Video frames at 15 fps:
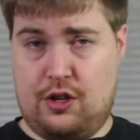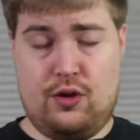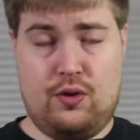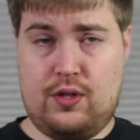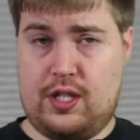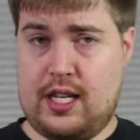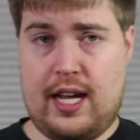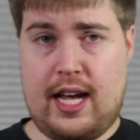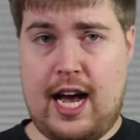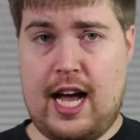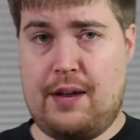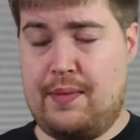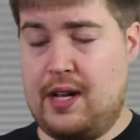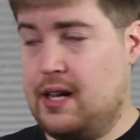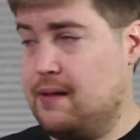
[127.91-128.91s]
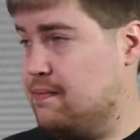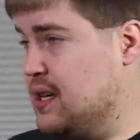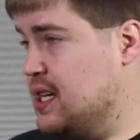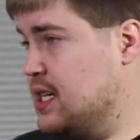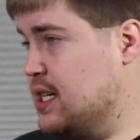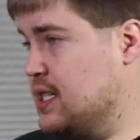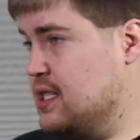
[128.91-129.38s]
do say hi to me,
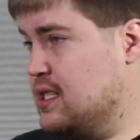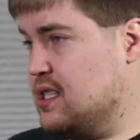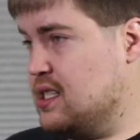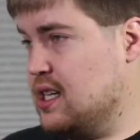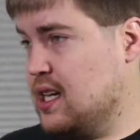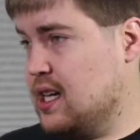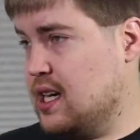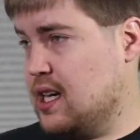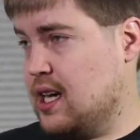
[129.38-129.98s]
because